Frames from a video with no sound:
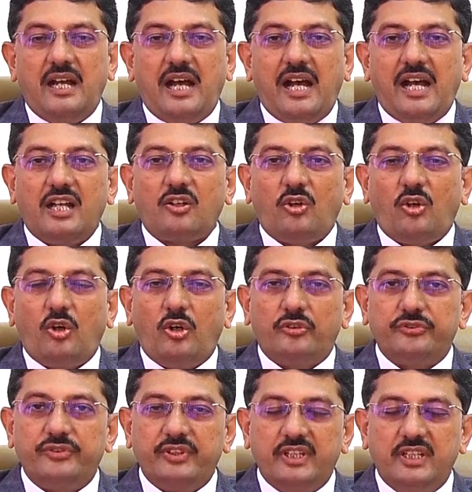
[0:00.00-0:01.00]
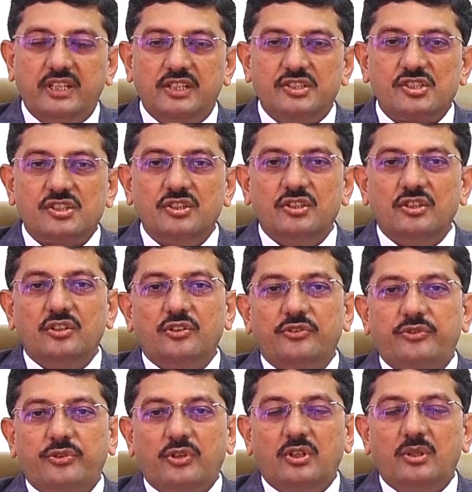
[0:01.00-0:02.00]
are offerings
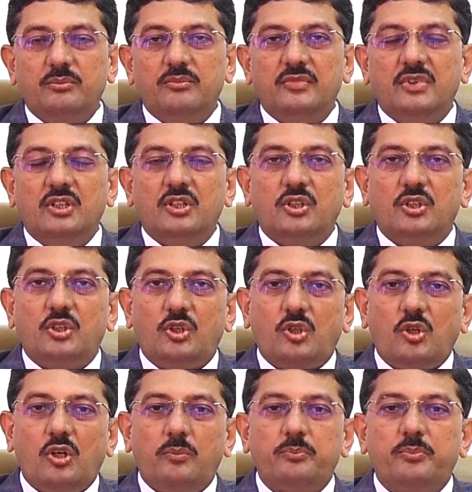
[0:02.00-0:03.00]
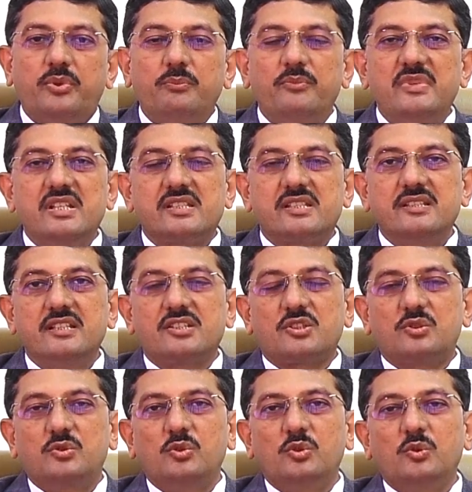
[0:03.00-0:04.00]
from top
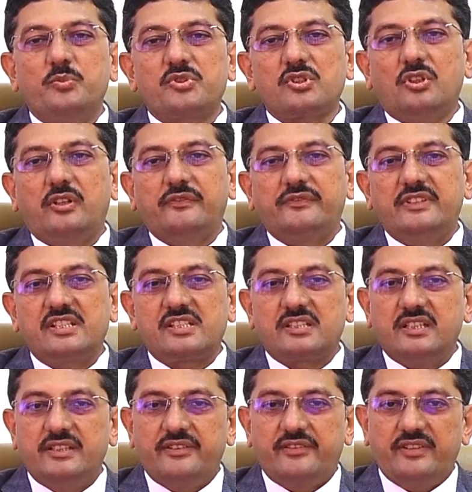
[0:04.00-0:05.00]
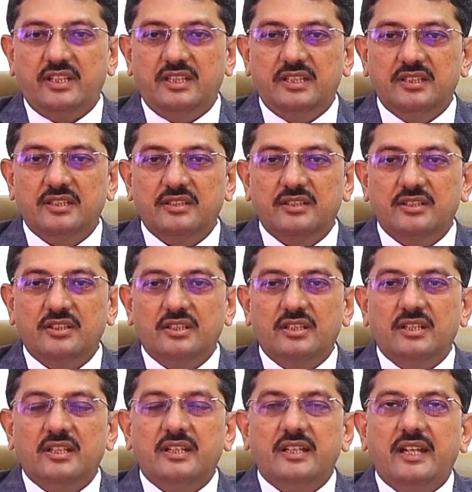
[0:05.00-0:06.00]
business groups of this country.
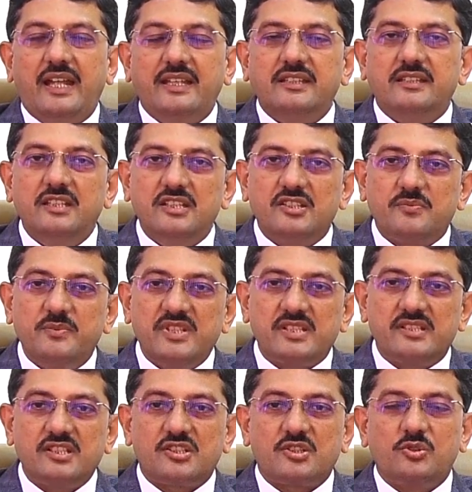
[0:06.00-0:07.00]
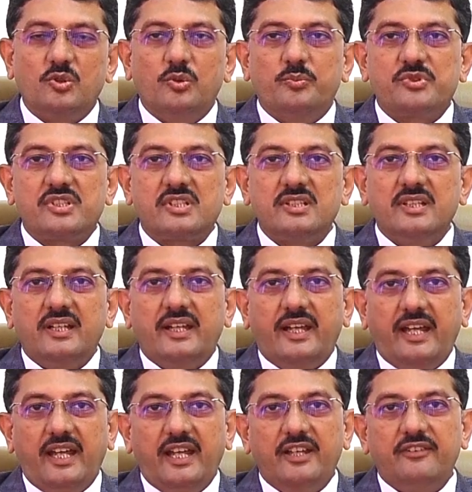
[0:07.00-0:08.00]
And these business groups
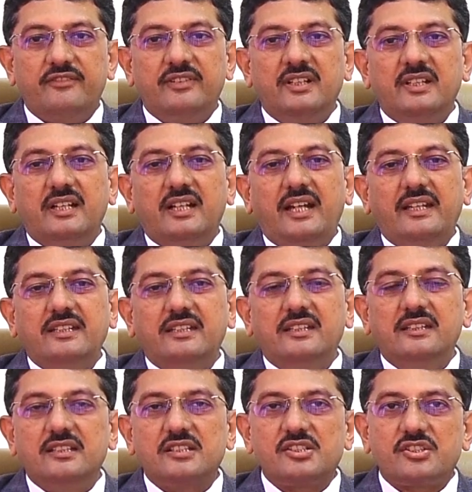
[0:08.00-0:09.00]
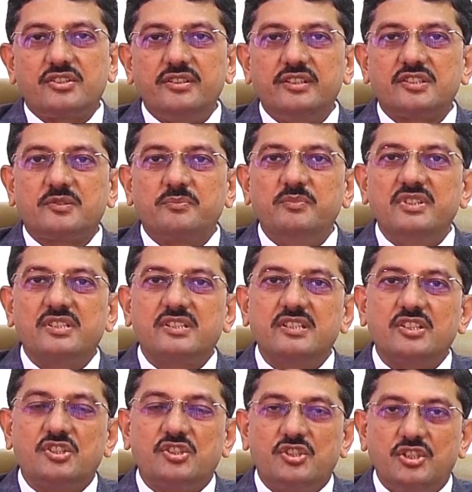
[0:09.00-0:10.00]
have an illustrious
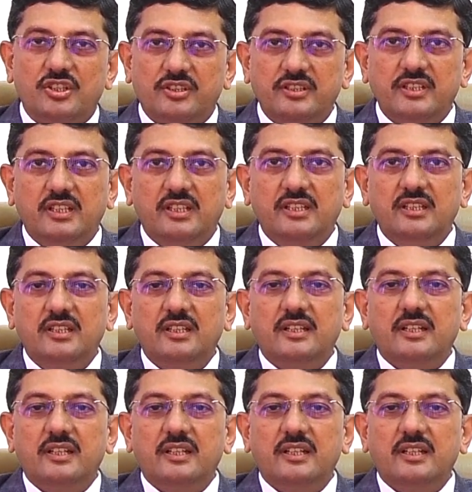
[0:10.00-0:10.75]
business journey,